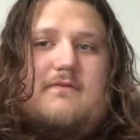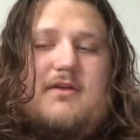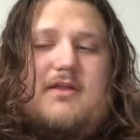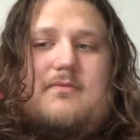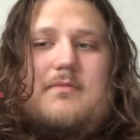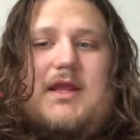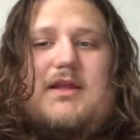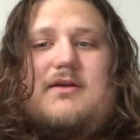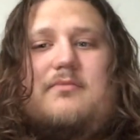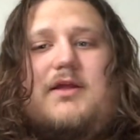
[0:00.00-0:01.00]
Really, the
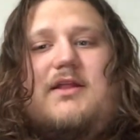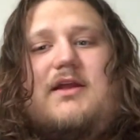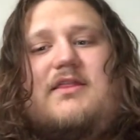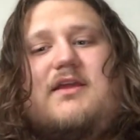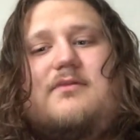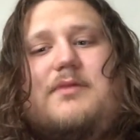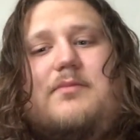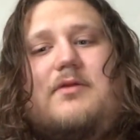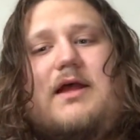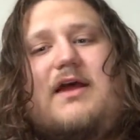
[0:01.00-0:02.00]
main complaint I think
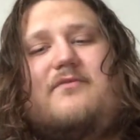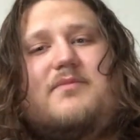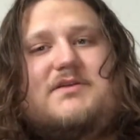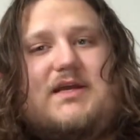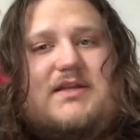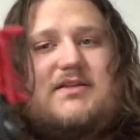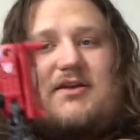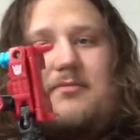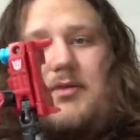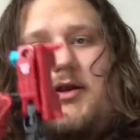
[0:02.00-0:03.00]
people have besides
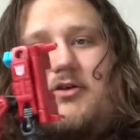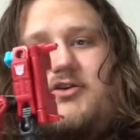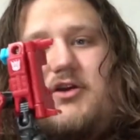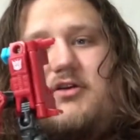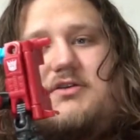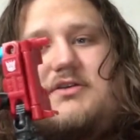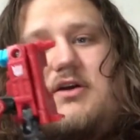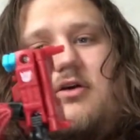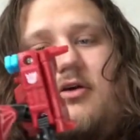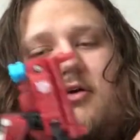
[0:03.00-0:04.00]
the combiner
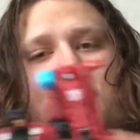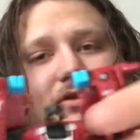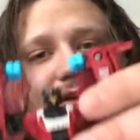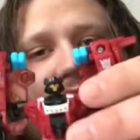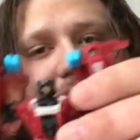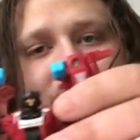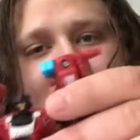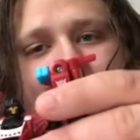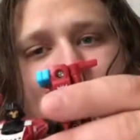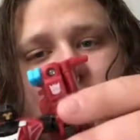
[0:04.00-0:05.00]
chunks are the
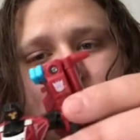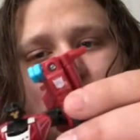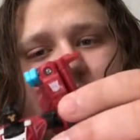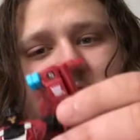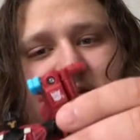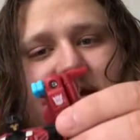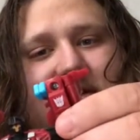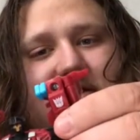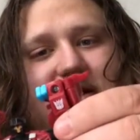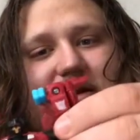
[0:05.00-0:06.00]
big shoulders
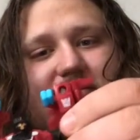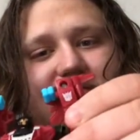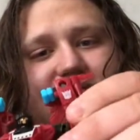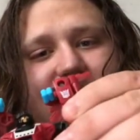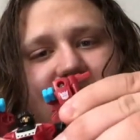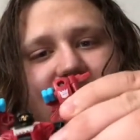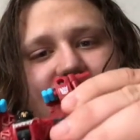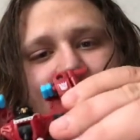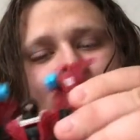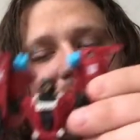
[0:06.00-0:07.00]
that kind of
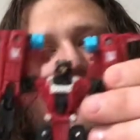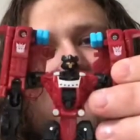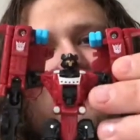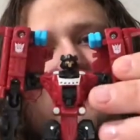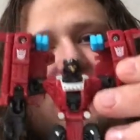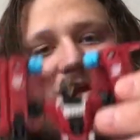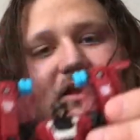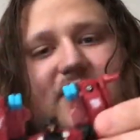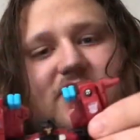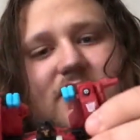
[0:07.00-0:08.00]
hinder a bit of
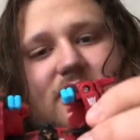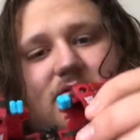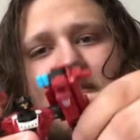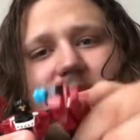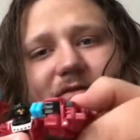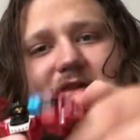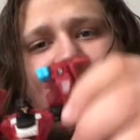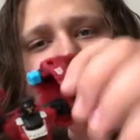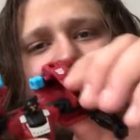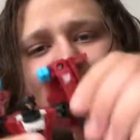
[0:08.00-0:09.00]
articulation. But even
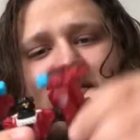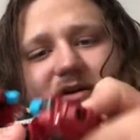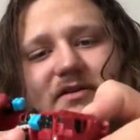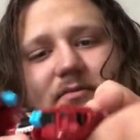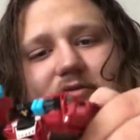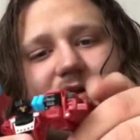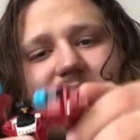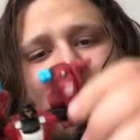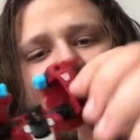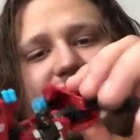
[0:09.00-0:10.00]
then, it can still get some
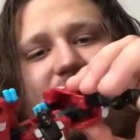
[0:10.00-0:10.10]
pretty decent